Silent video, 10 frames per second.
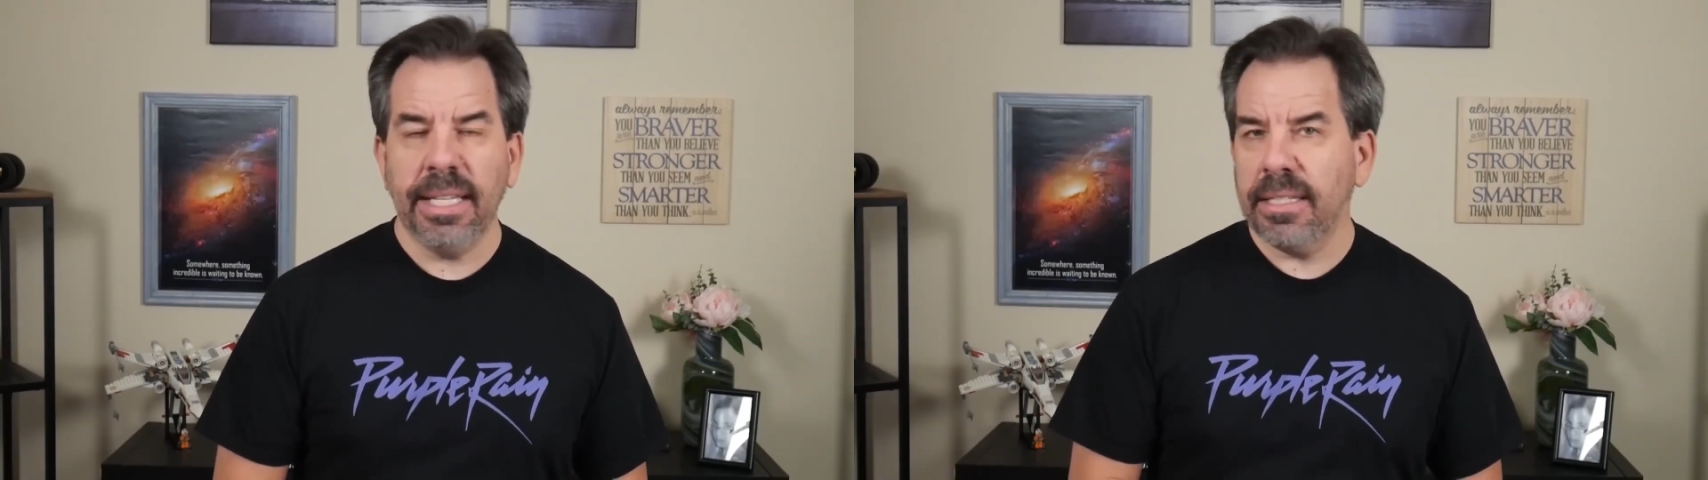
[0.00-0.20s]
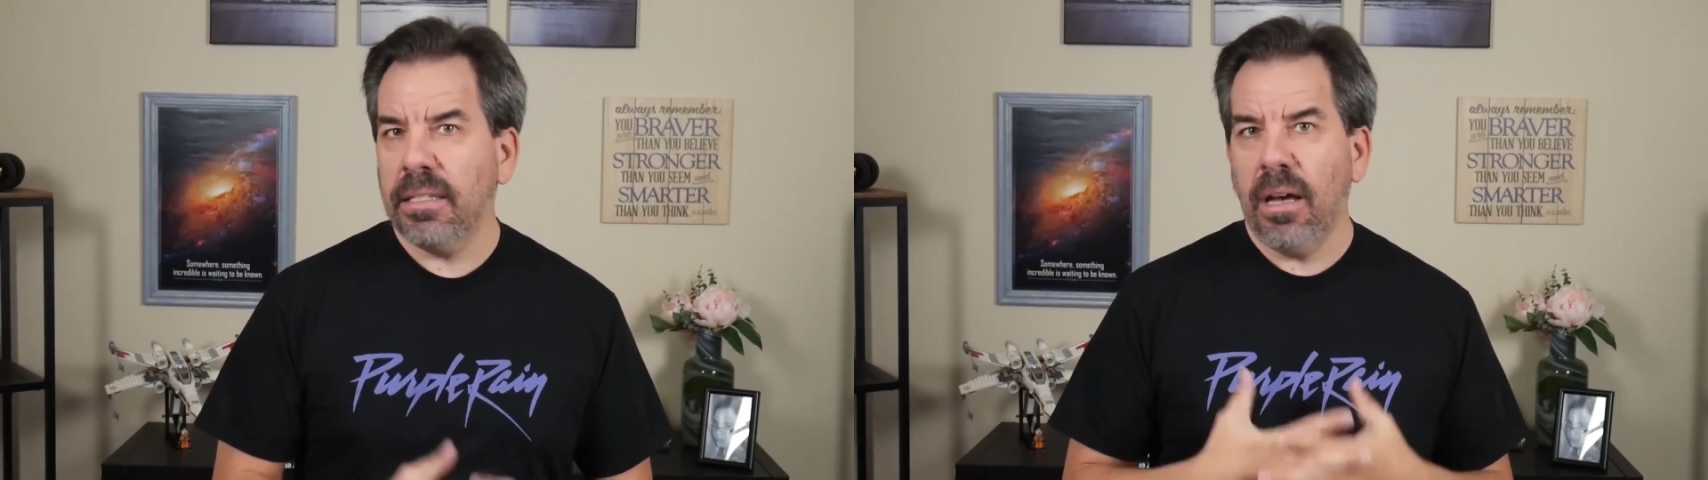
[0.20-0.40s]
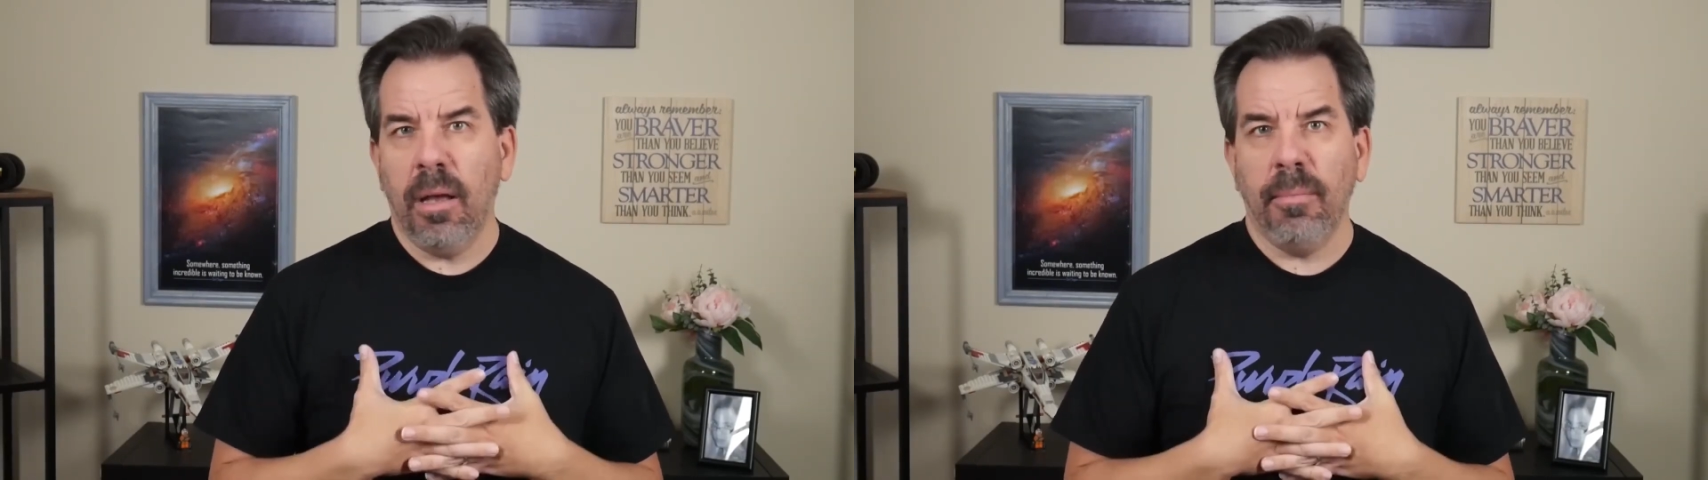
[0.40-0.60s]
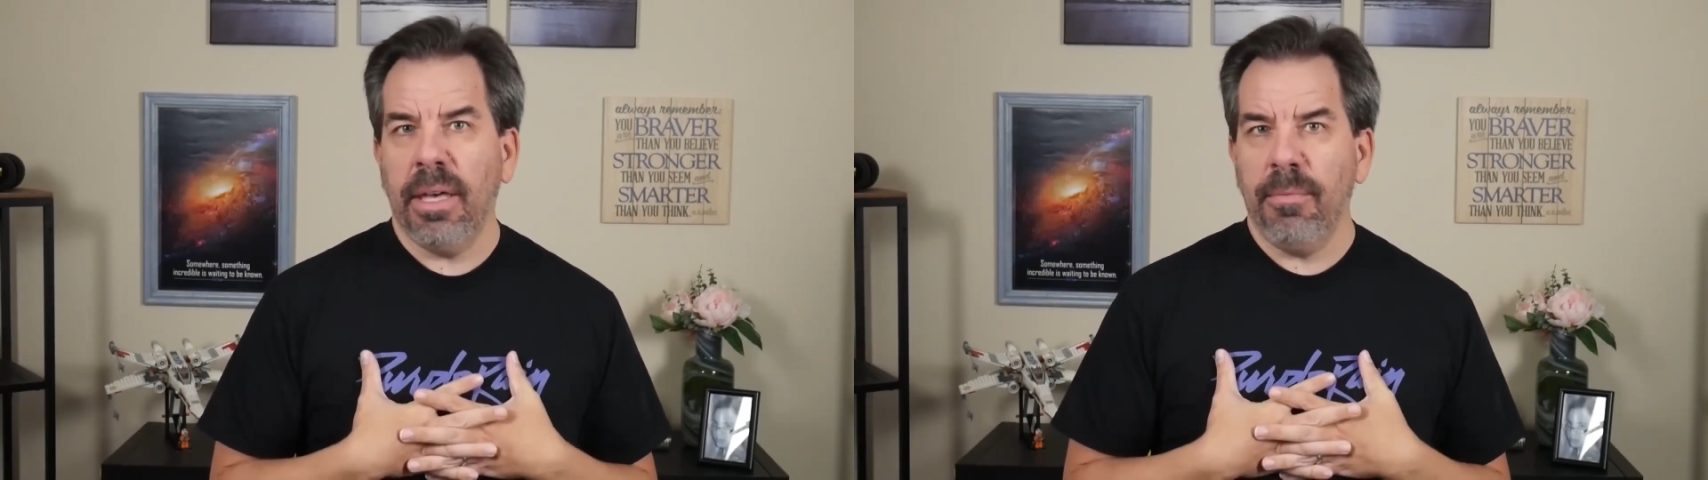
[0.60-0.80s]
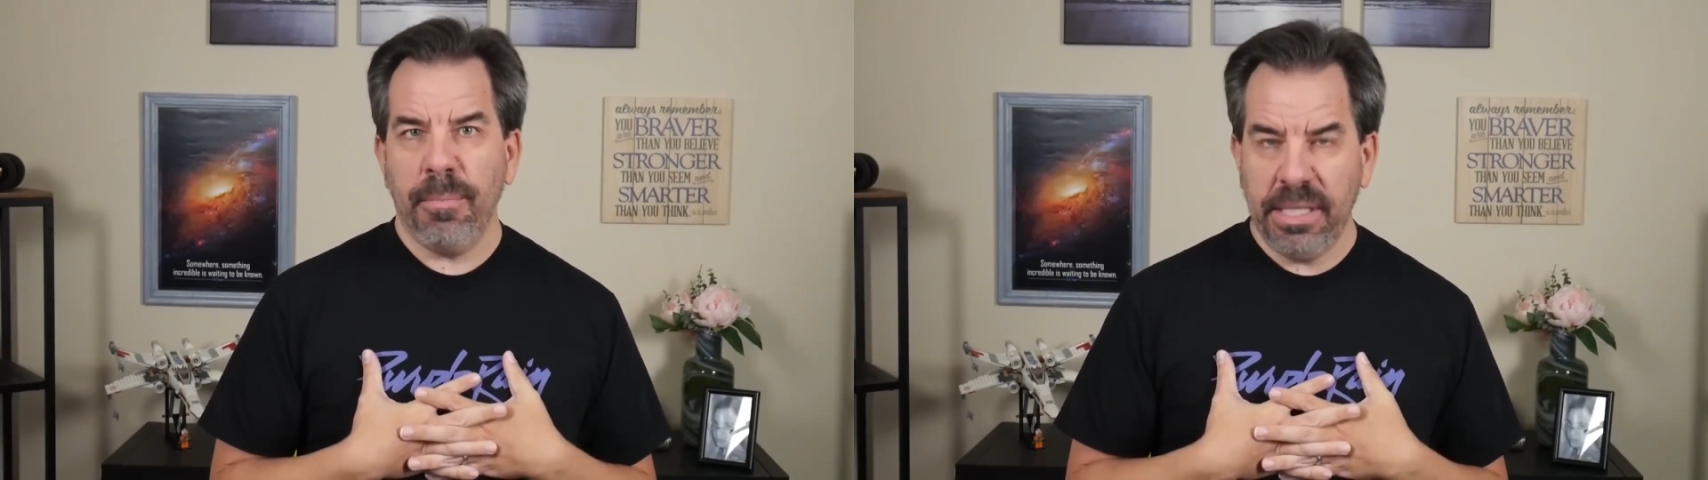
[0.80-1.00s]
That's not
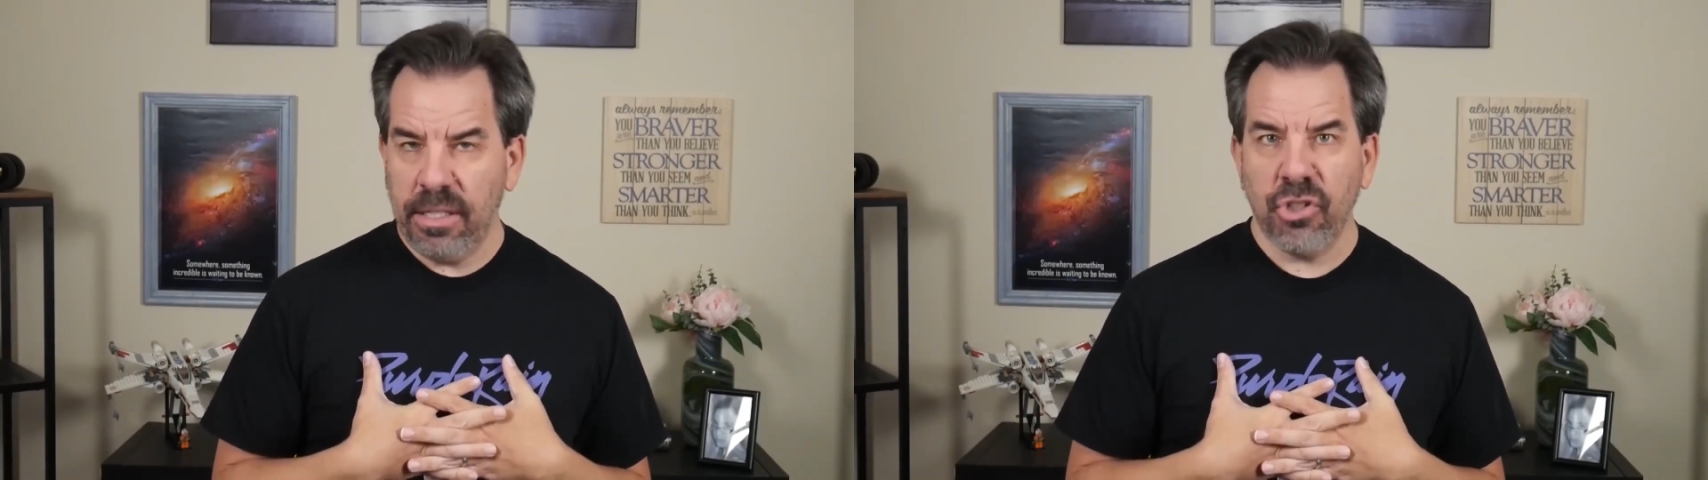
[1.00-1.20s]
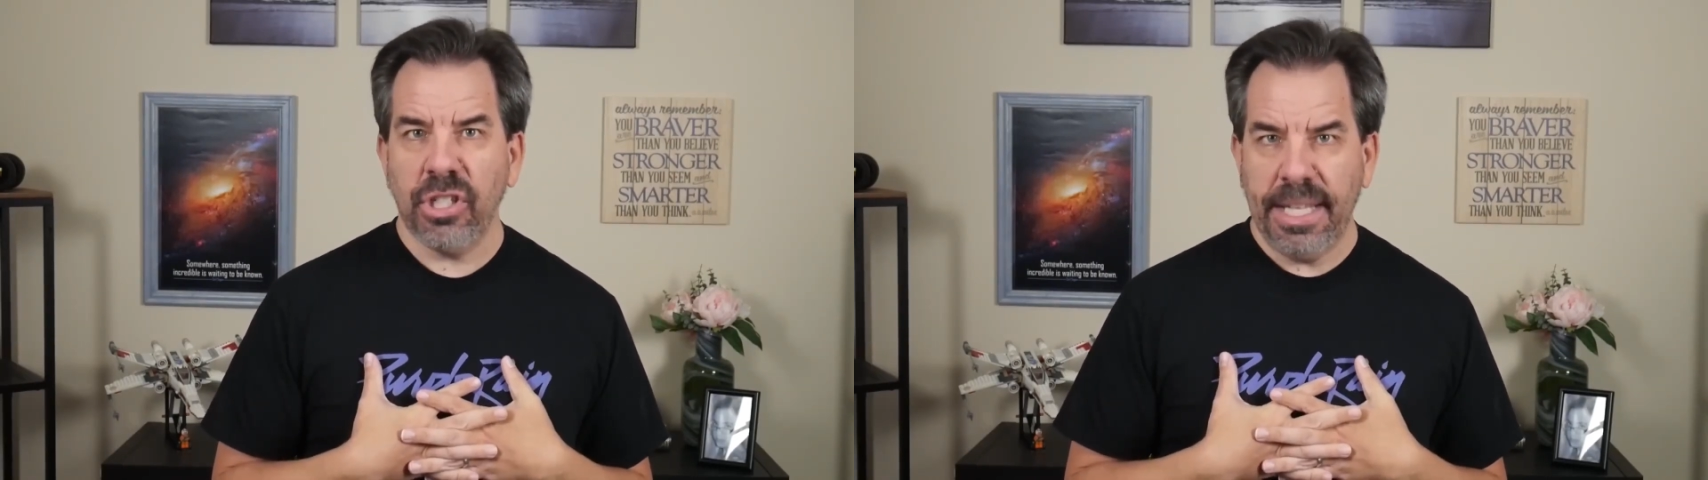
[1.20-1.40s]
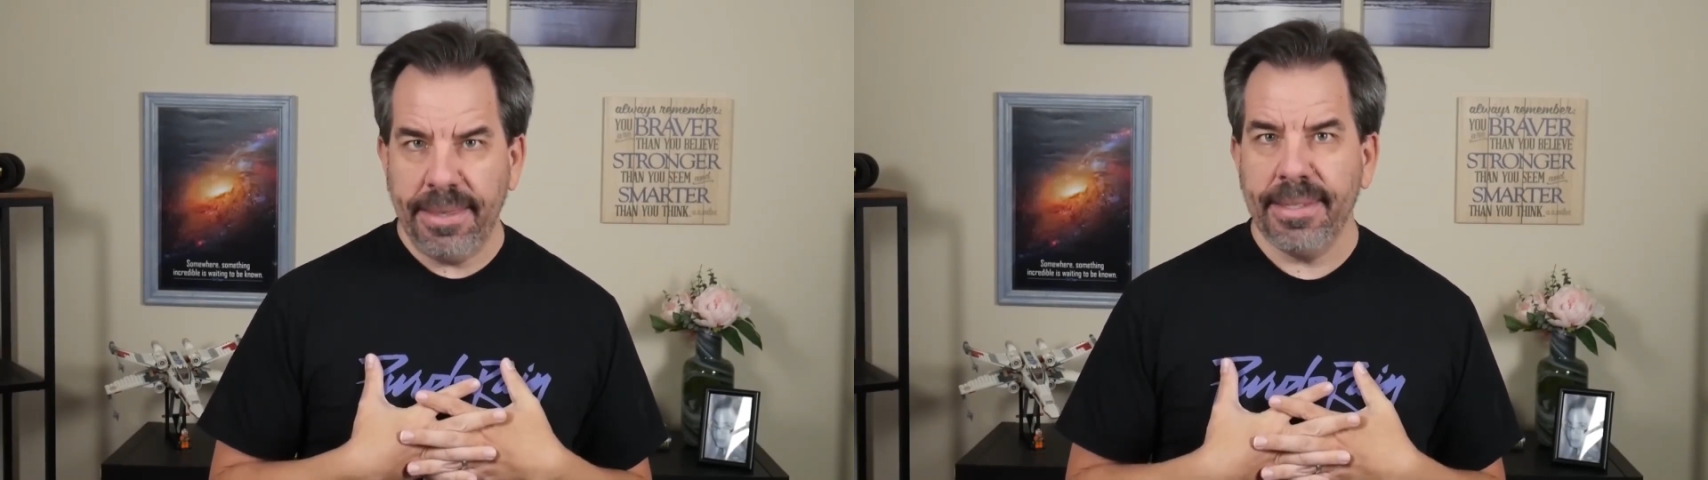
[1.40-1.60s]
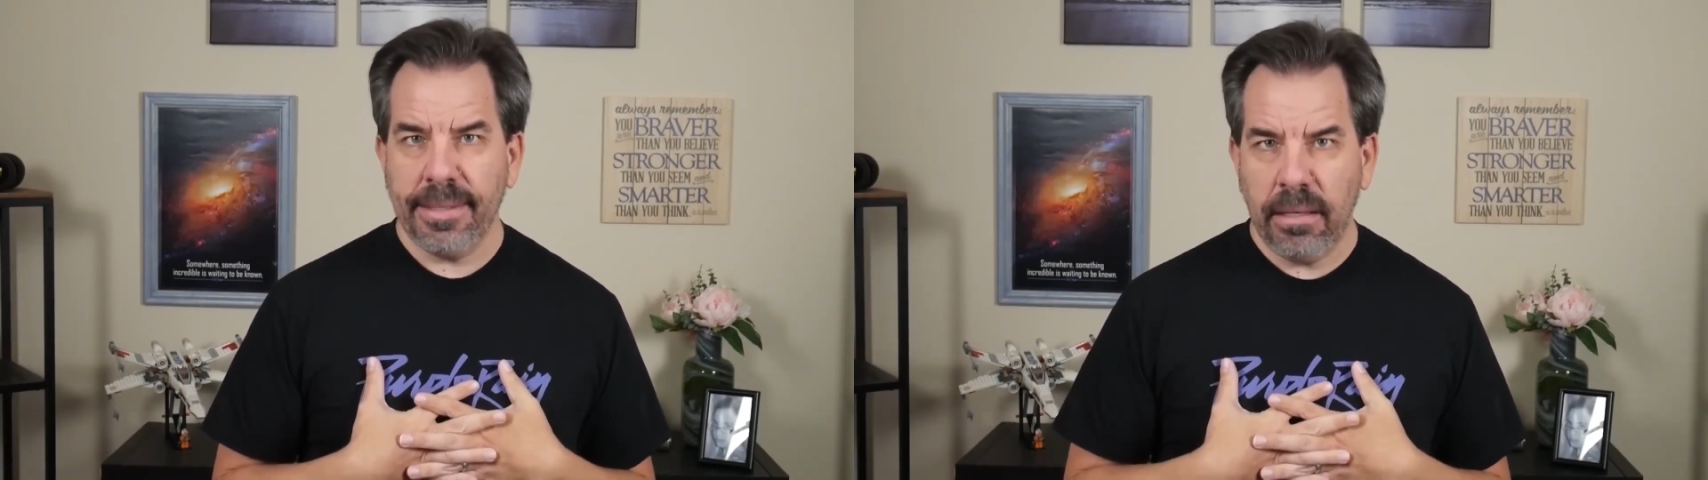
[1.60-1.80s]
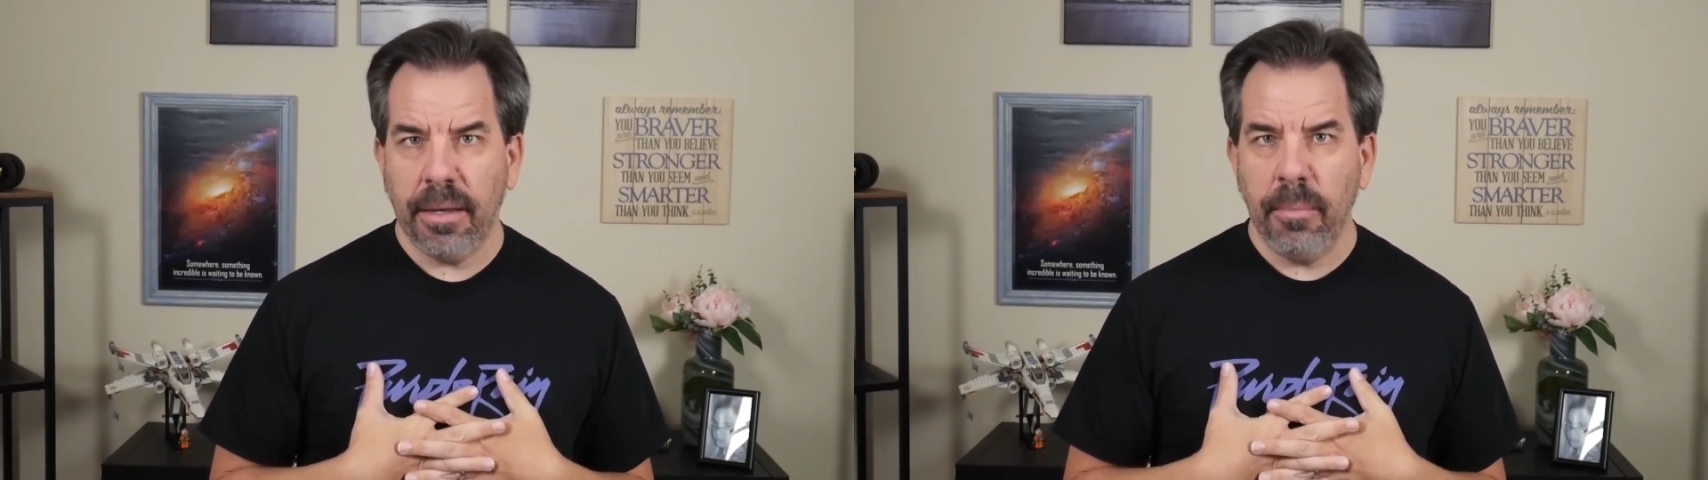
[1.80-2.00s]
my position at this
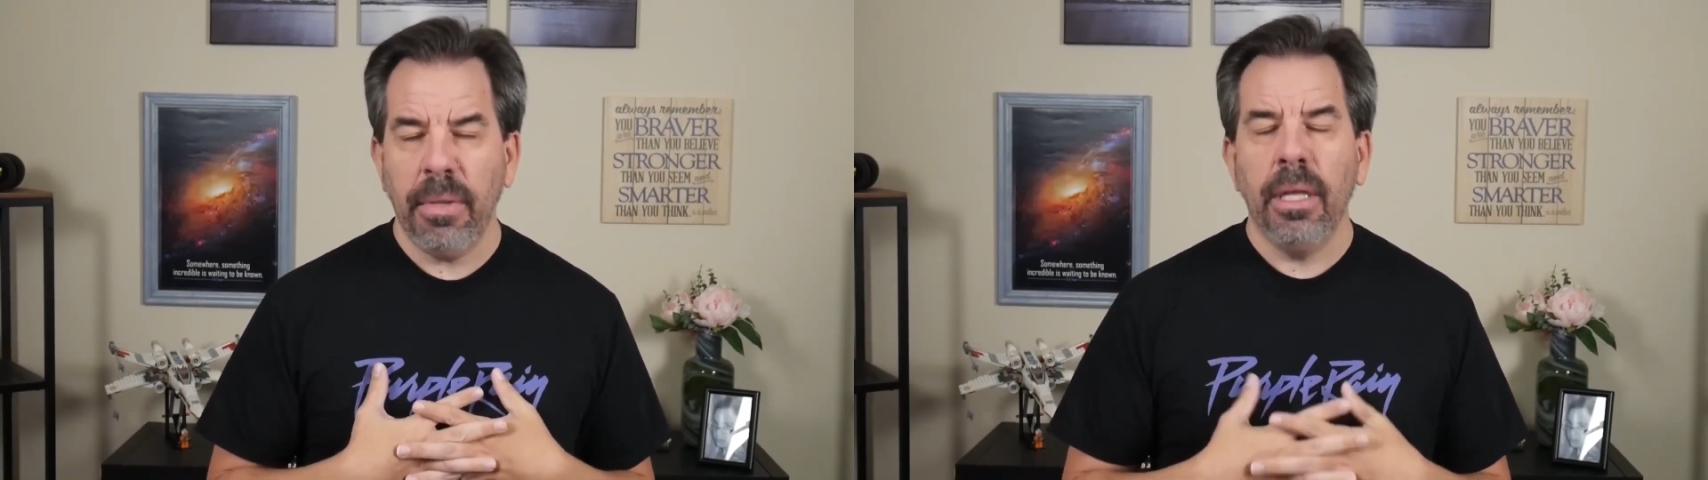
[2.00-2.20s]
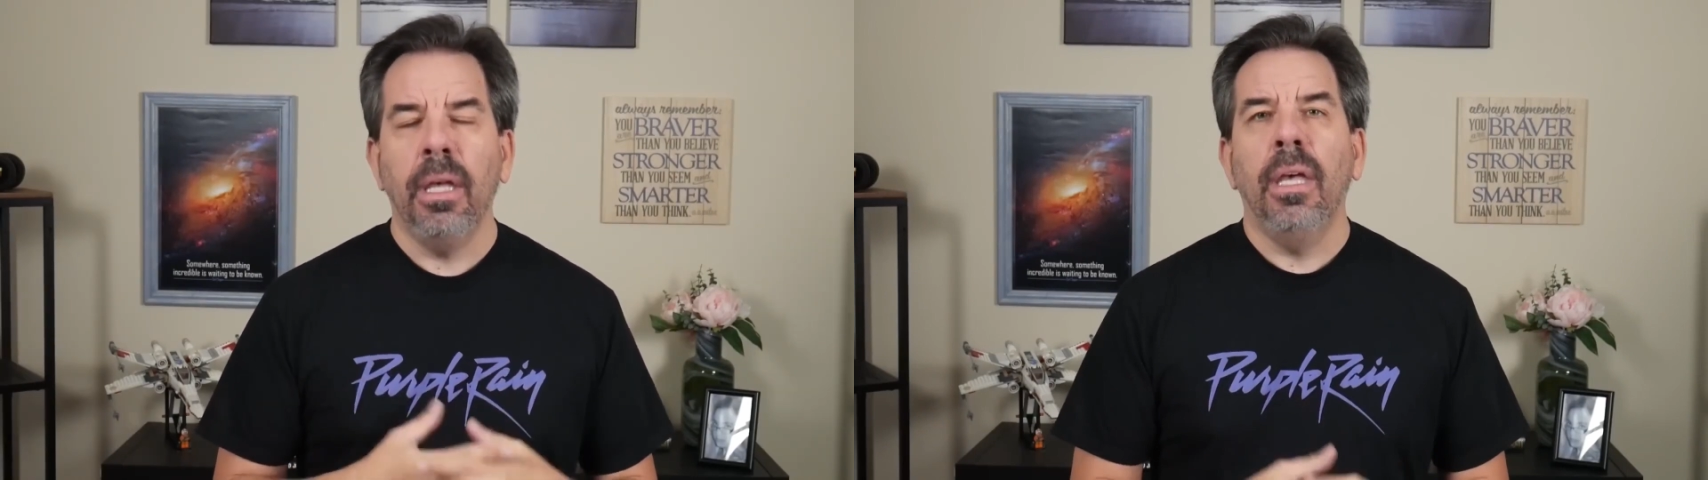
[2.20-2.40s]
time.